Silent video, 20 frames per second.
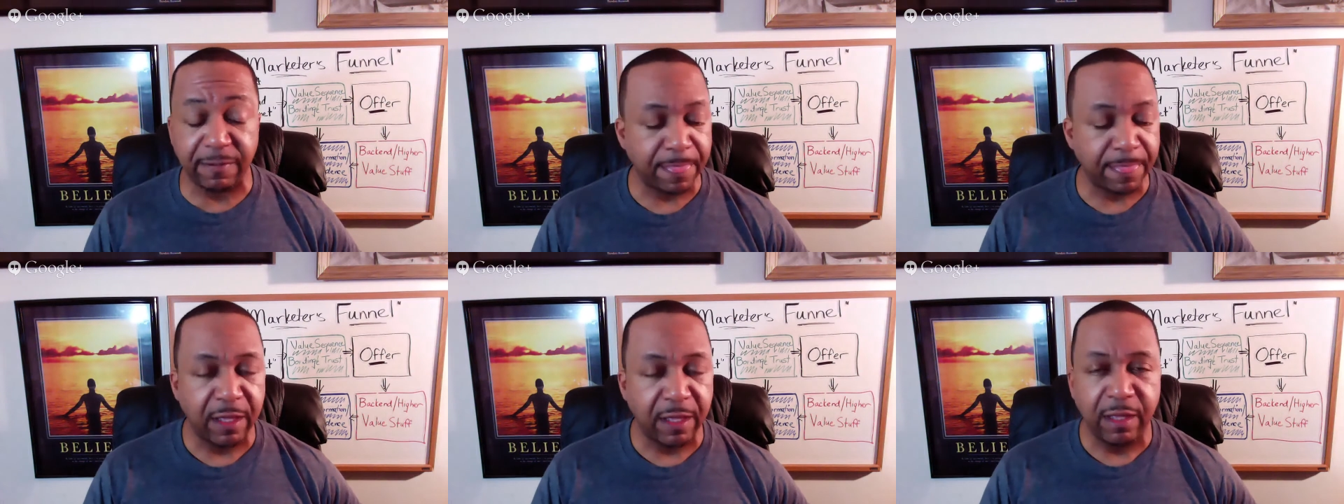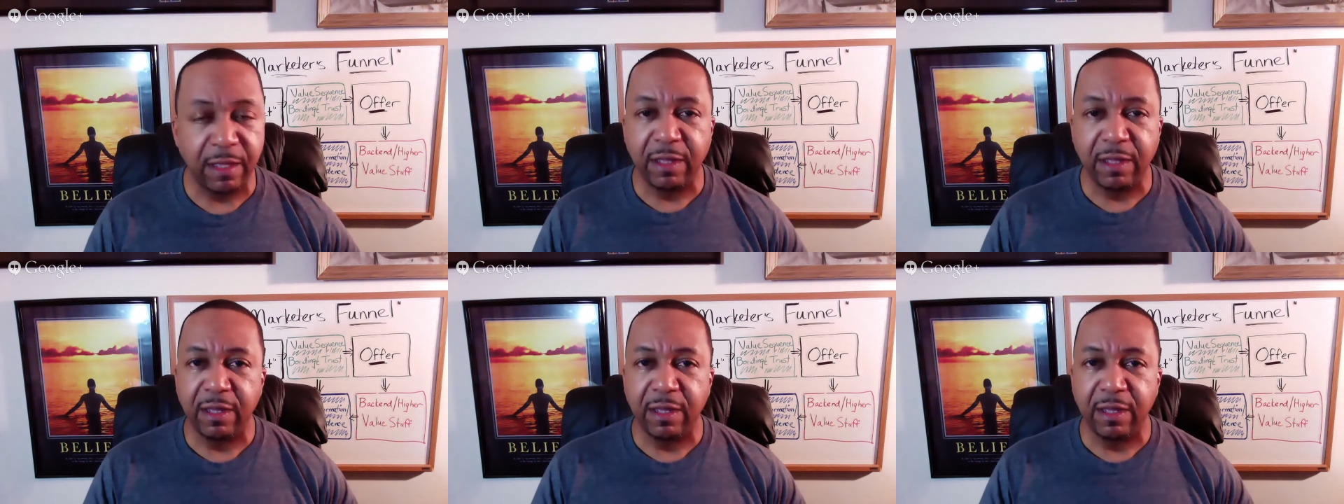
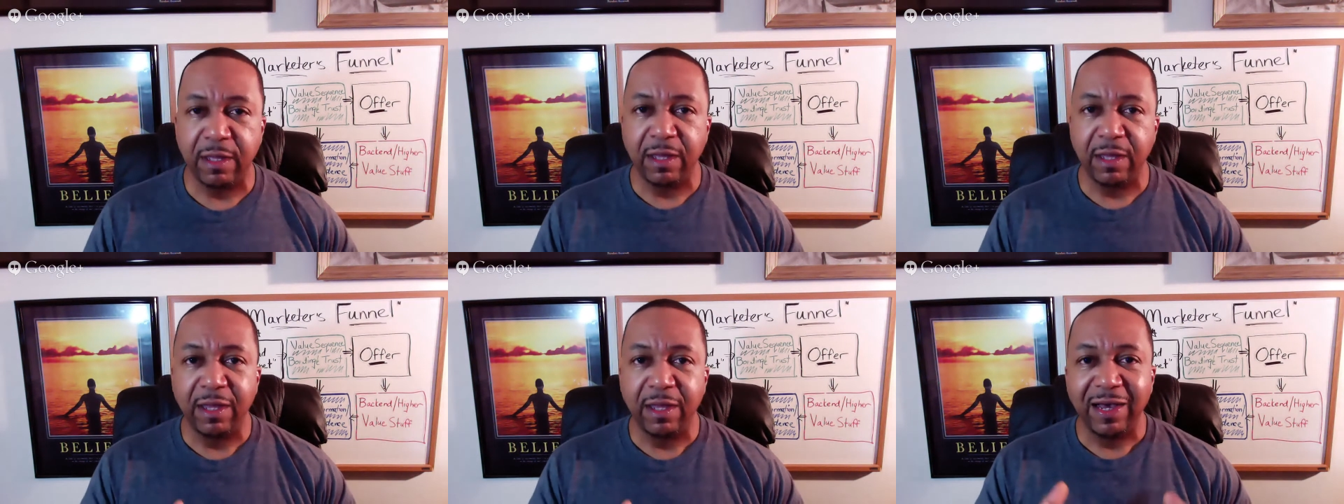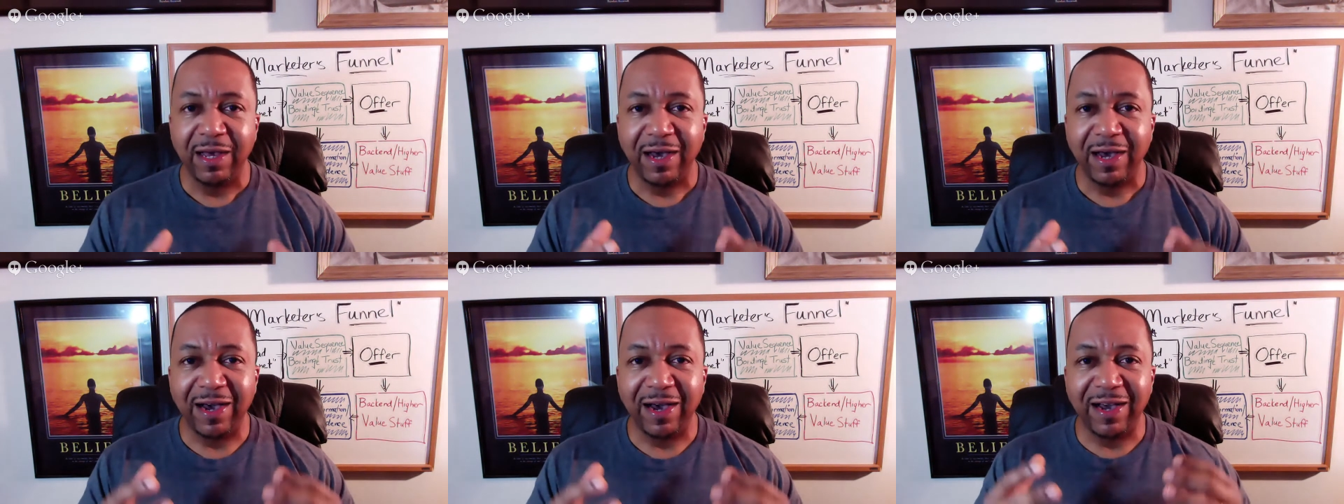up.
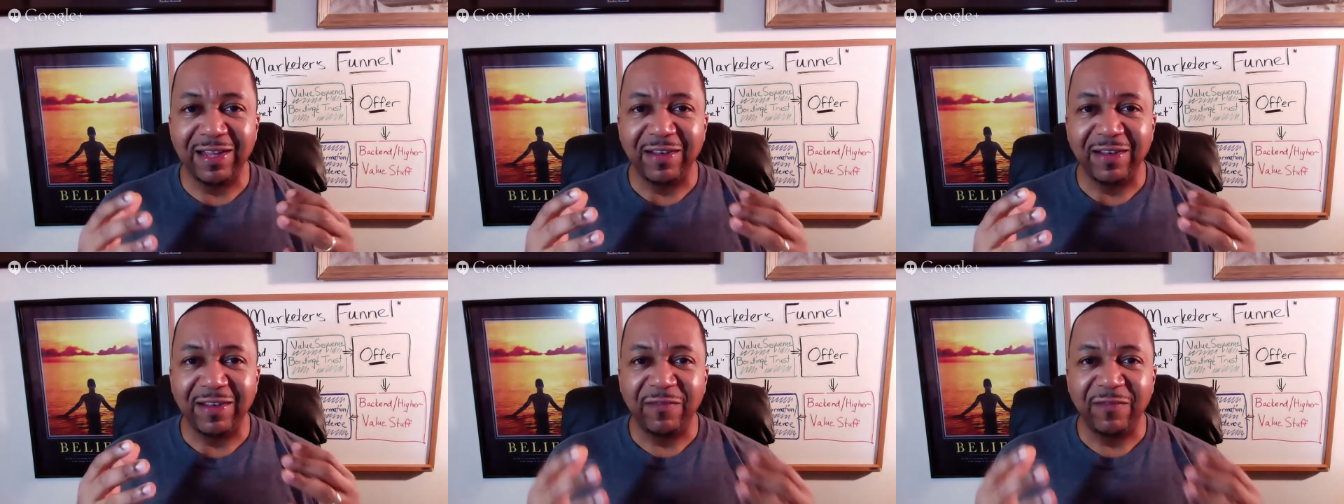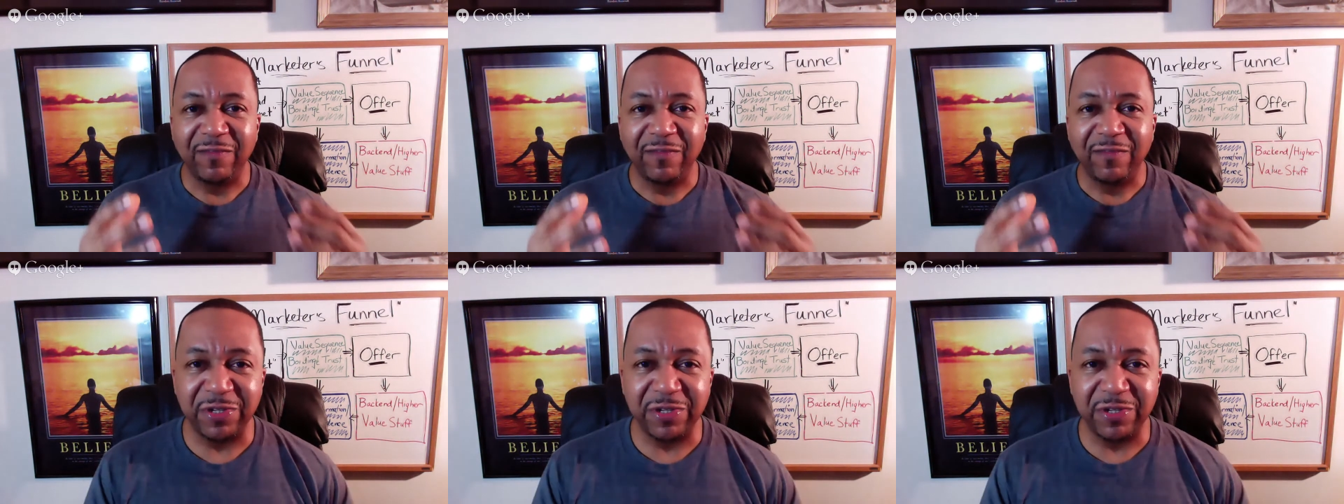
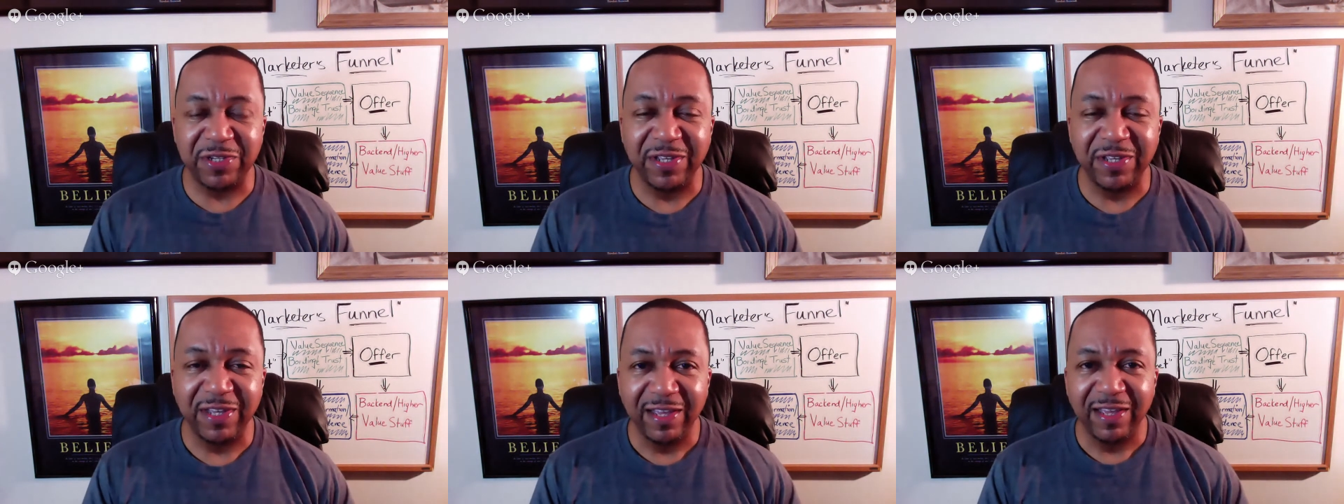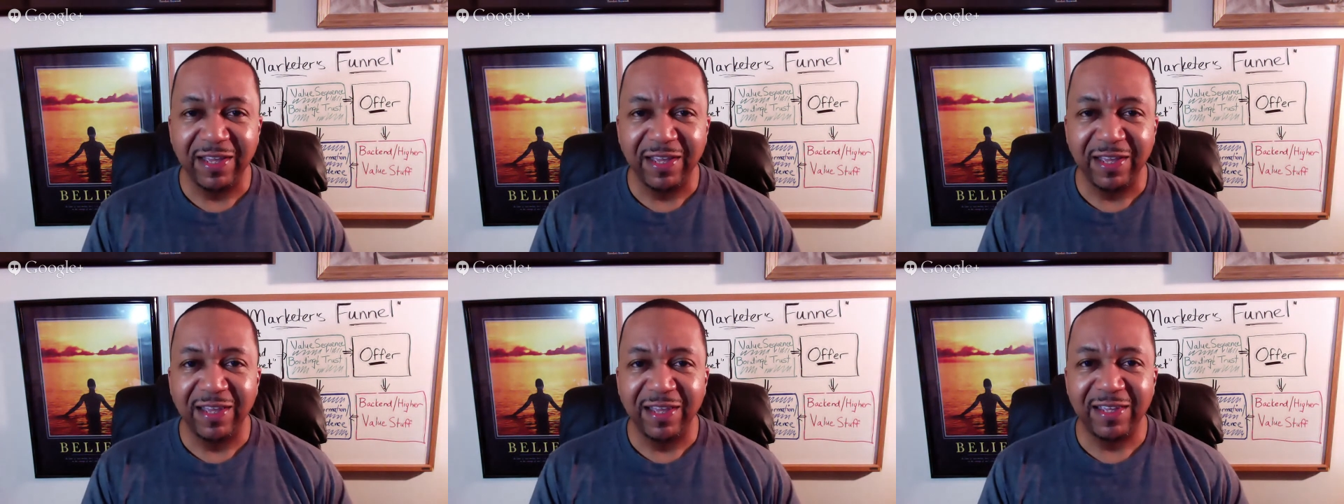Folks,
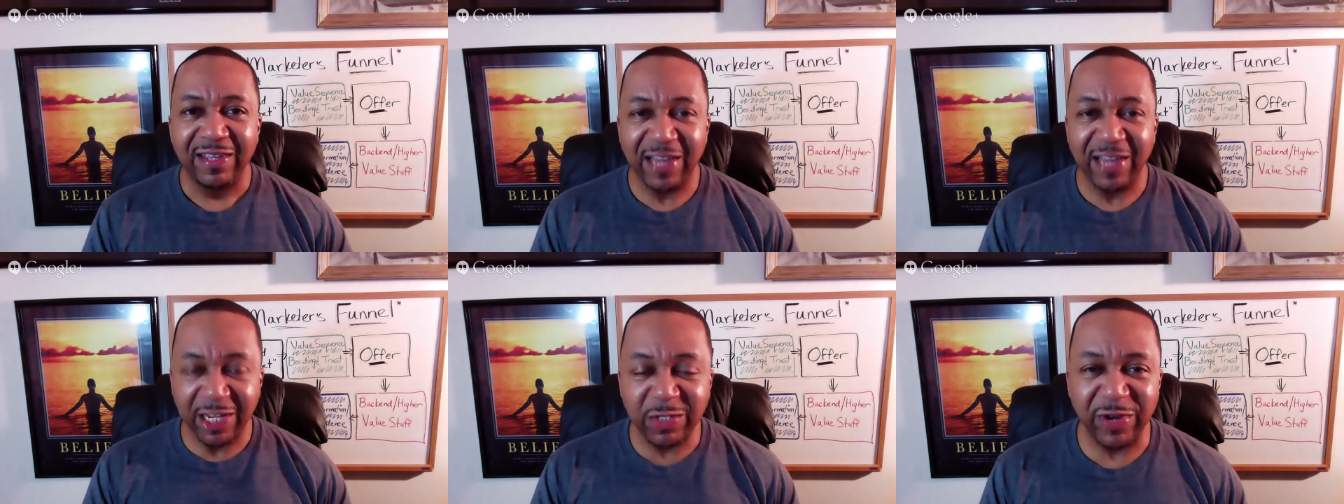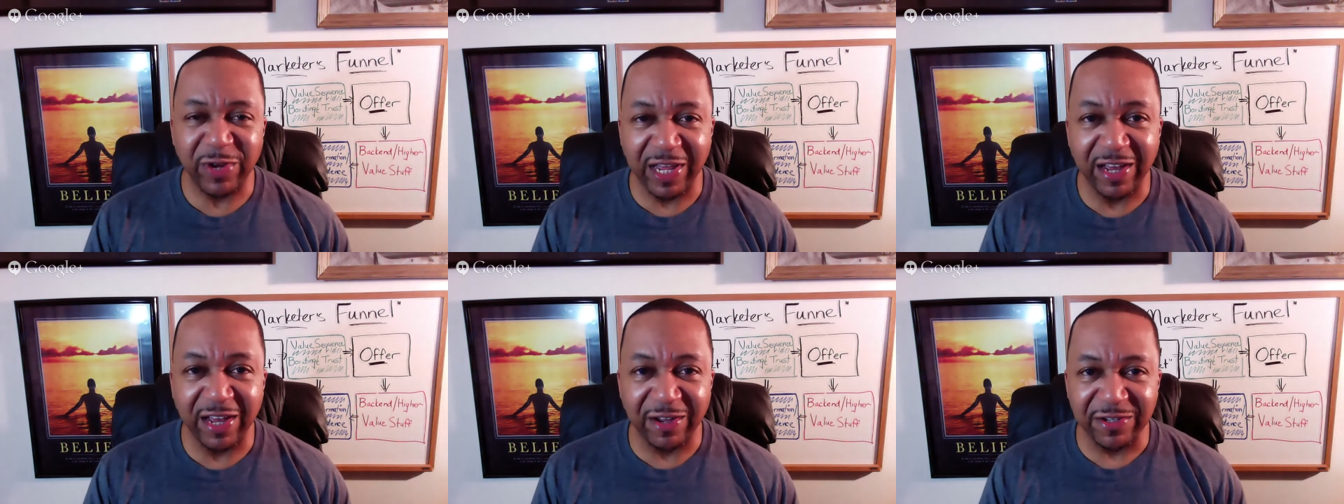guess
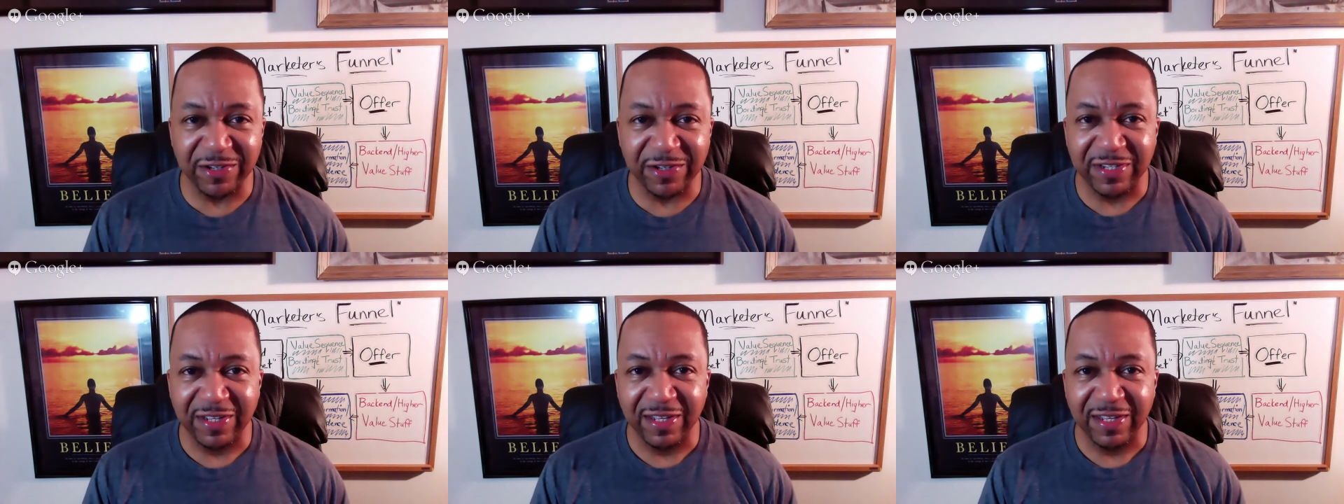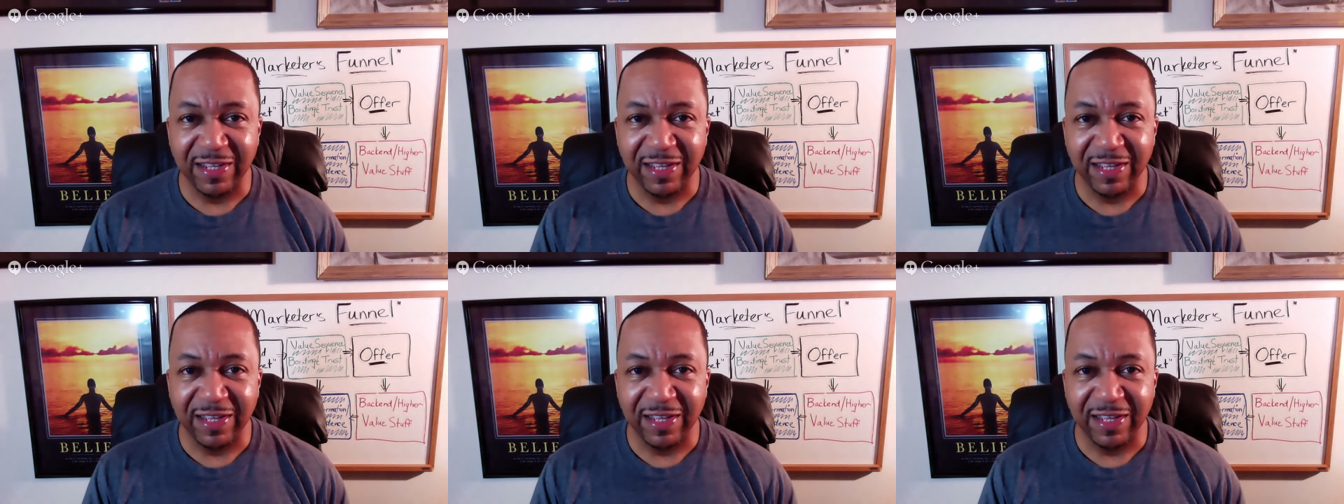what else?